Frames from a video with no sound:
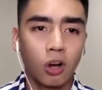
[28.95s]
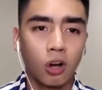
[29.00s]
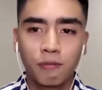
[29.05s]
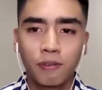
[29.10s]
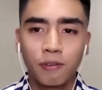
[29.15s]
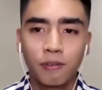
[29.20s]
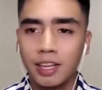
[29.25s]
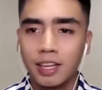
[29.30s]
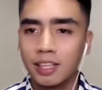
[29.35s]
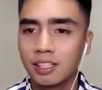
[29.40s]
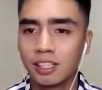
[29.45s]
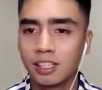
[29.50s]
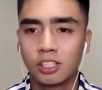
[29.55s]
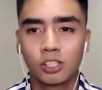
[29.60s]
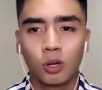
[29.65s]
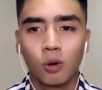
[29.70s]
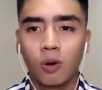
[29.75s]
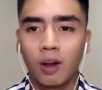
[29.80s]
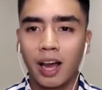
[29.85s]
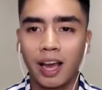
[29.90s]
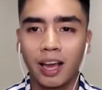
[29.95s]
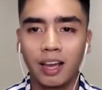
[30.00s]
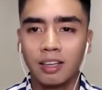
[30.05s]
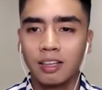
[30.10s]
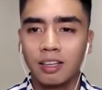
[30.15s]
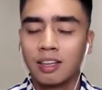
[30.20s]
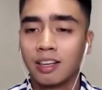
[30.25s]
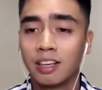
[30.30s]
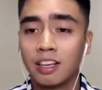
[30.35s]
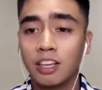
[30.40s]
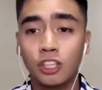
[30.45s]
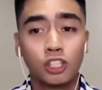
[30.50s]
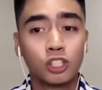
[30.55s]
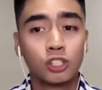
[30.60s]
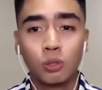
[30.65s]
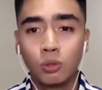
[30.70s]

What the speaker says: His confidence is so high.